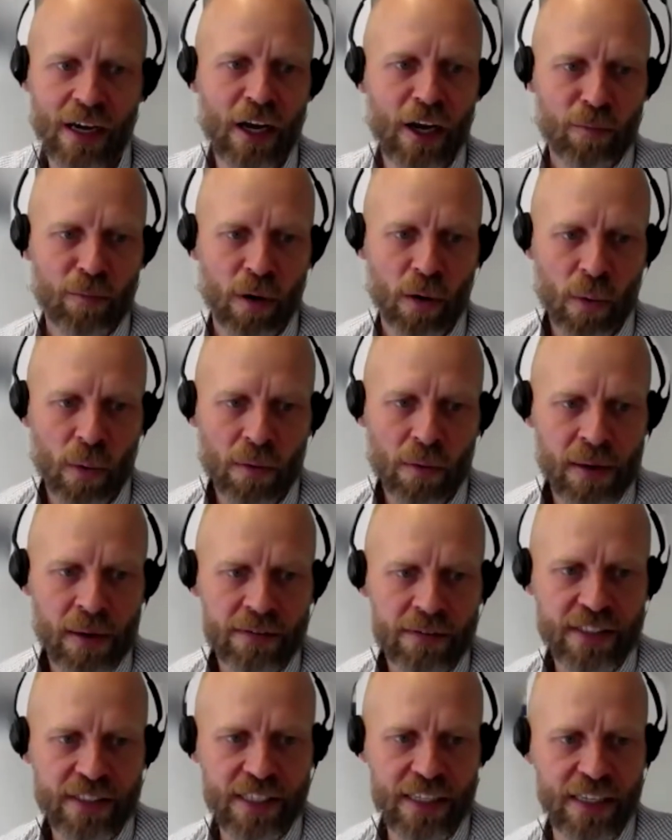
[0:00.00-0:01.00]
But what we
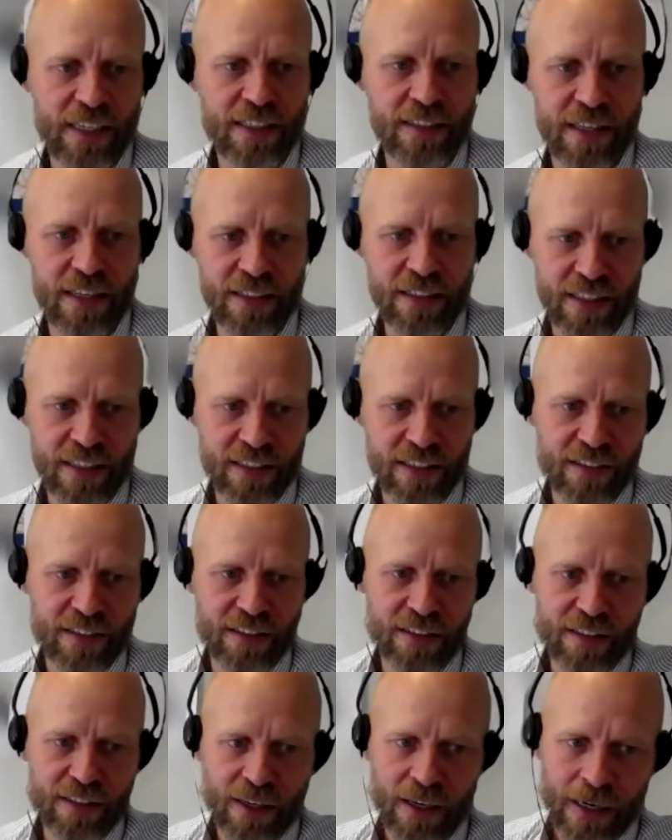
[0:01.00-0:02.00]
have seen is that
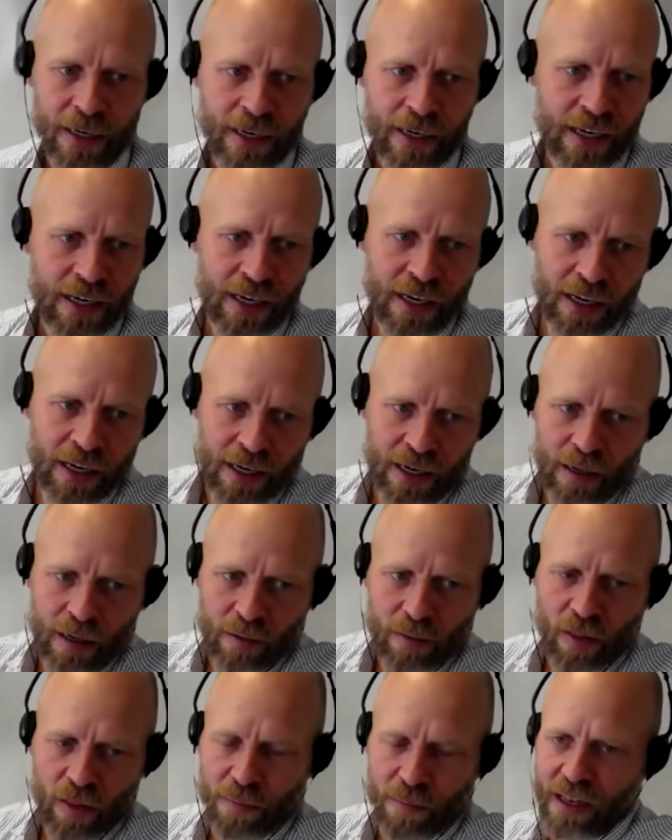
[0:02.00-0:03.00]
since
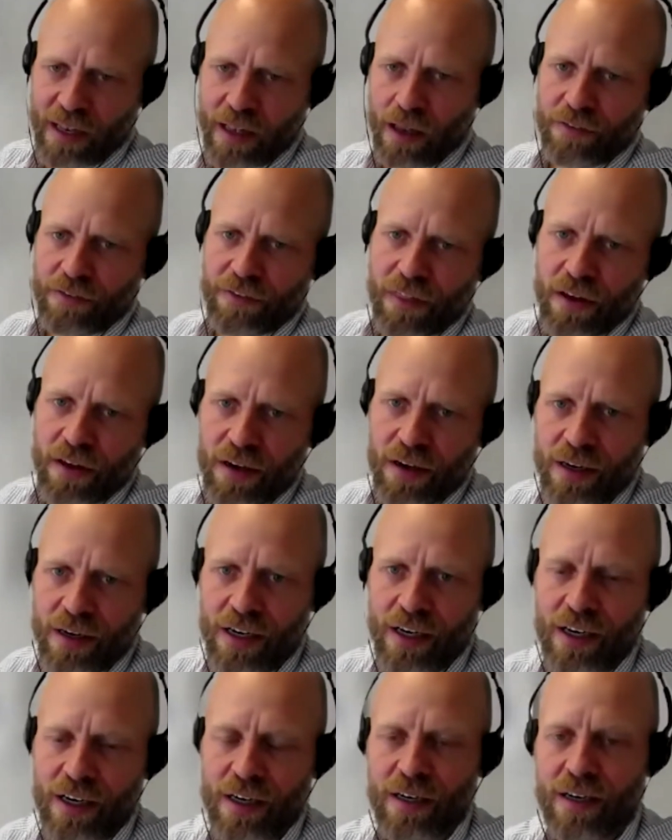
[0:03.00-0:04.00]
the middle of
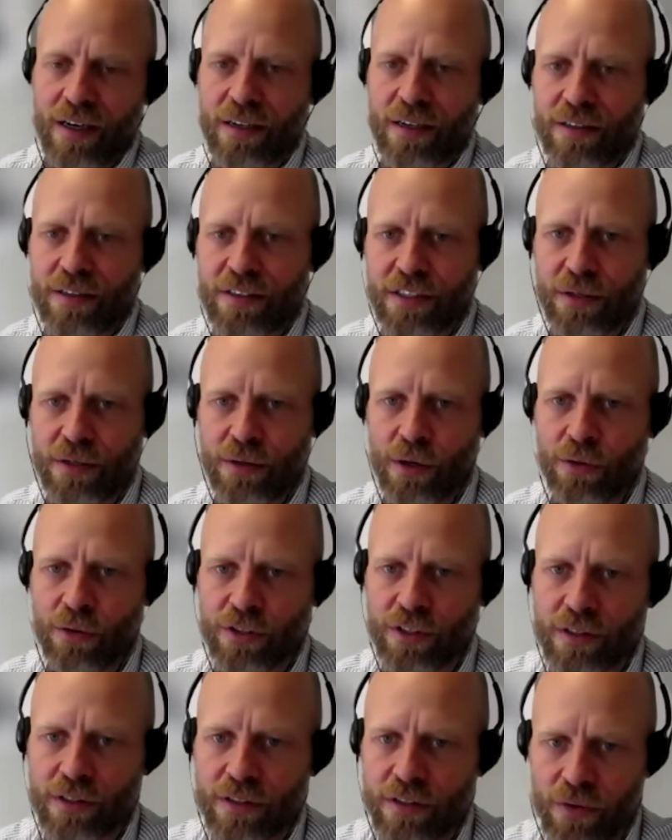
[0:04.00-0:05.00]
the
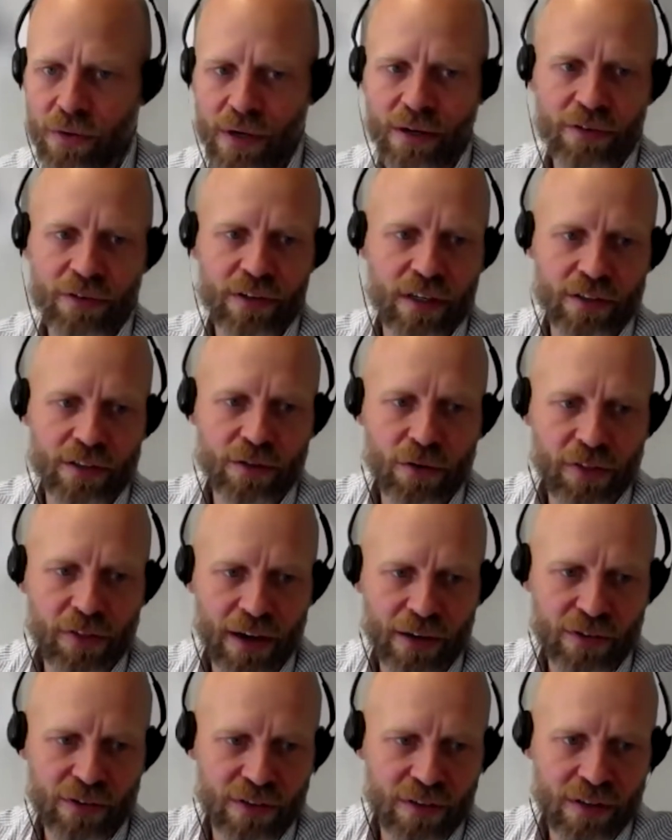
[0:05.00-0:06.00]
zeros, so around
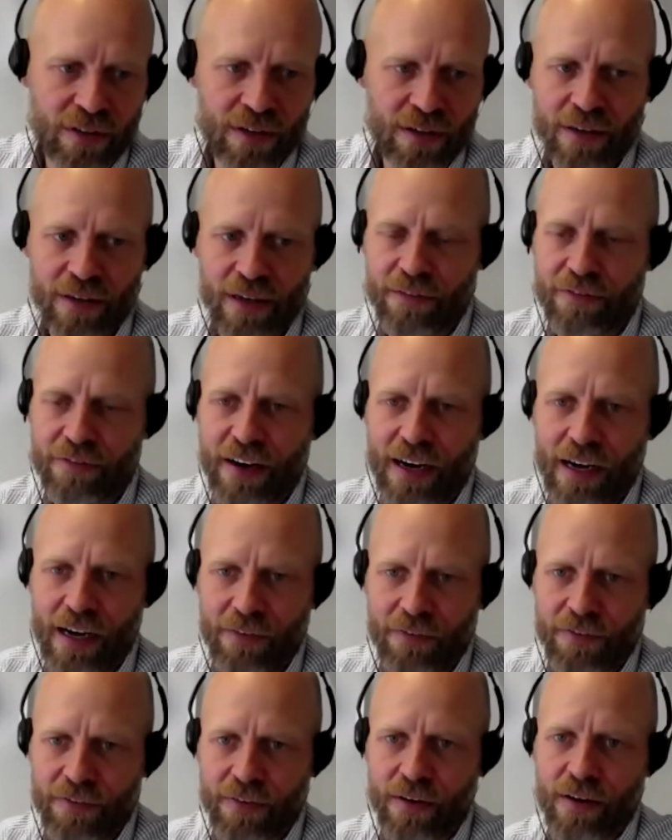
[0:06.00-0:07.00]

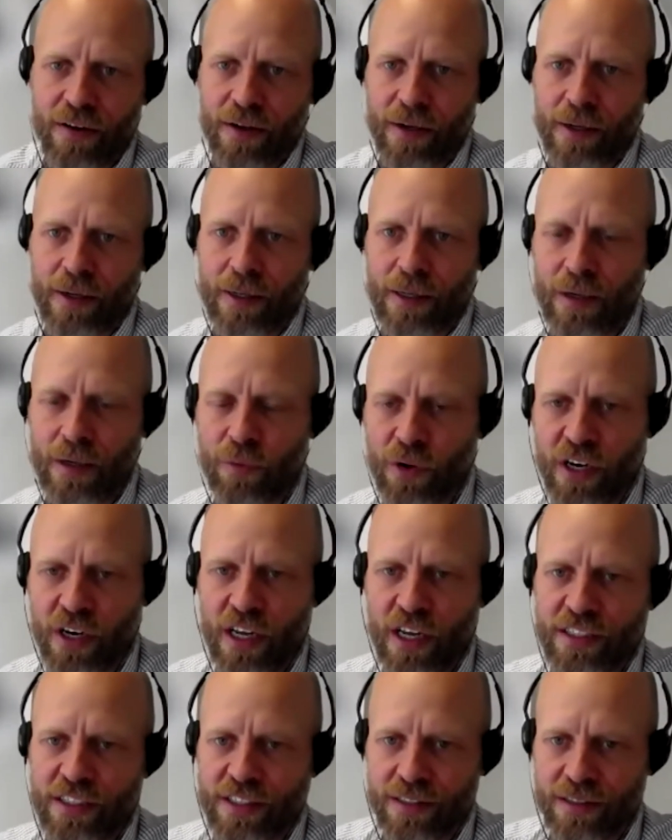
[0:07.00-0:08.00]
2005,
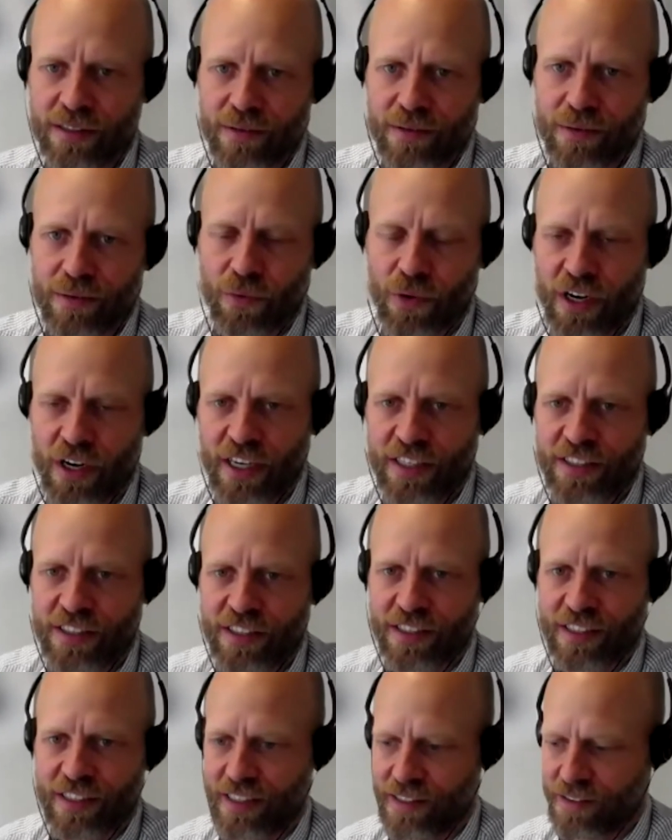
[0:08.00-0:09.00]

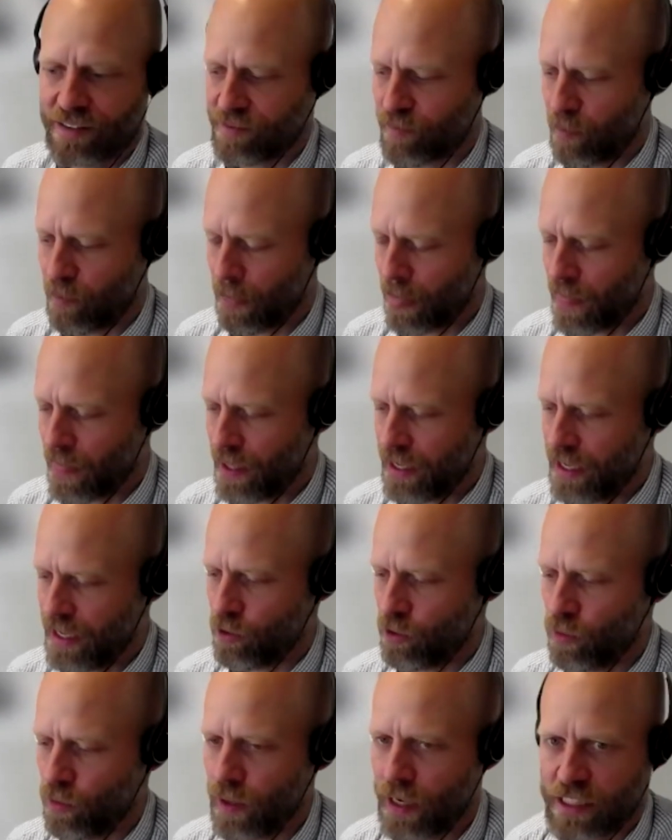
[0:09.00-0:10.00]
regulation in
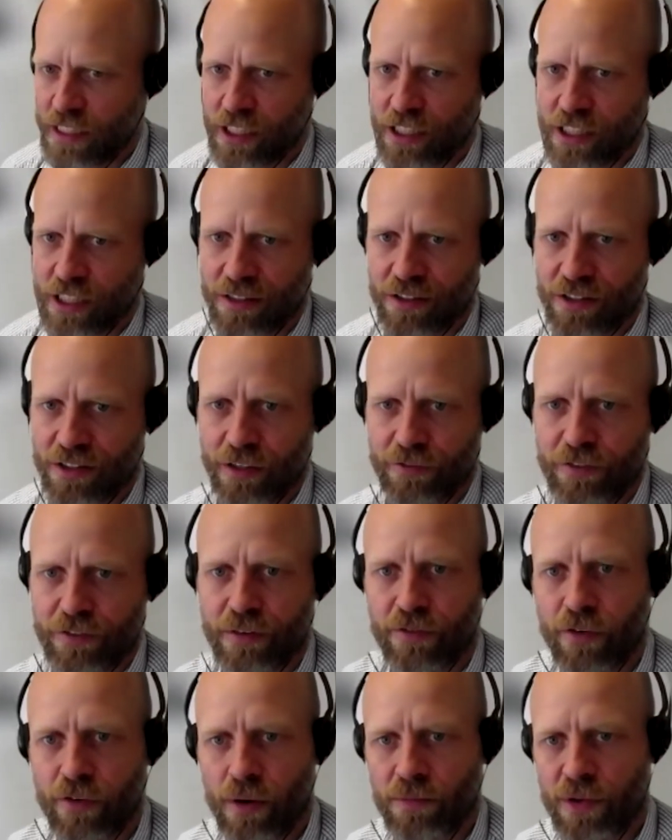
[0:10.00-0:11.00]
EU has
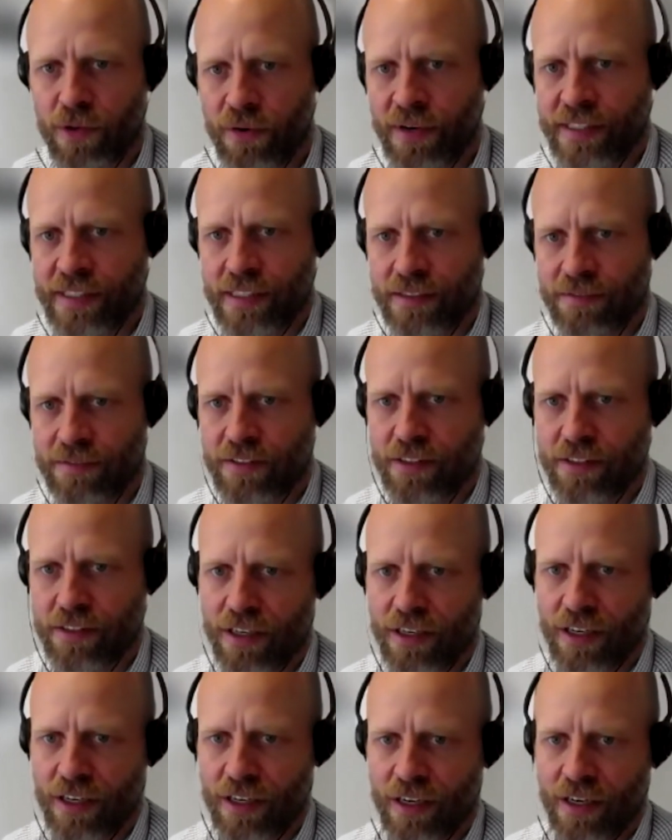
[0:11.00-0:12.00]
shifted from directives
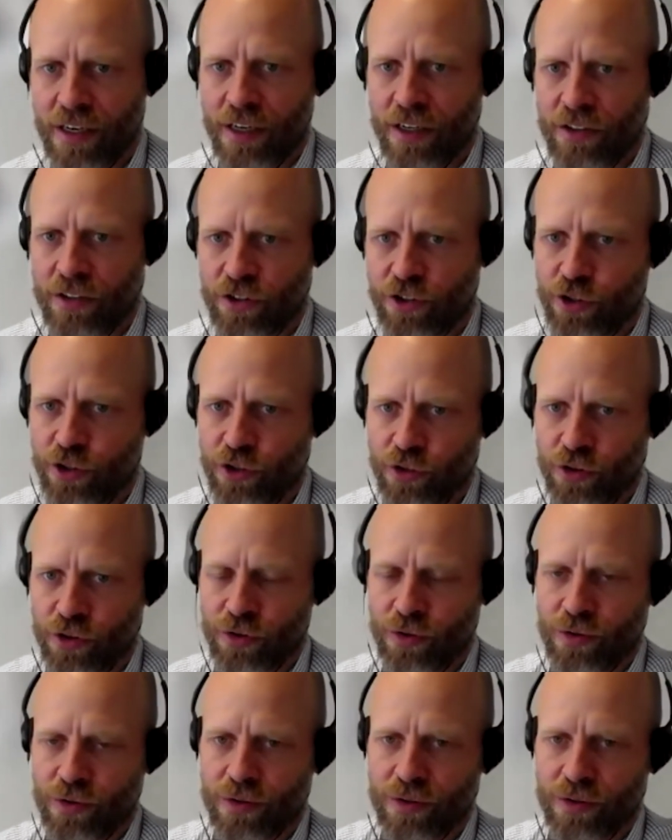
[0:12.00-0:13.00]
to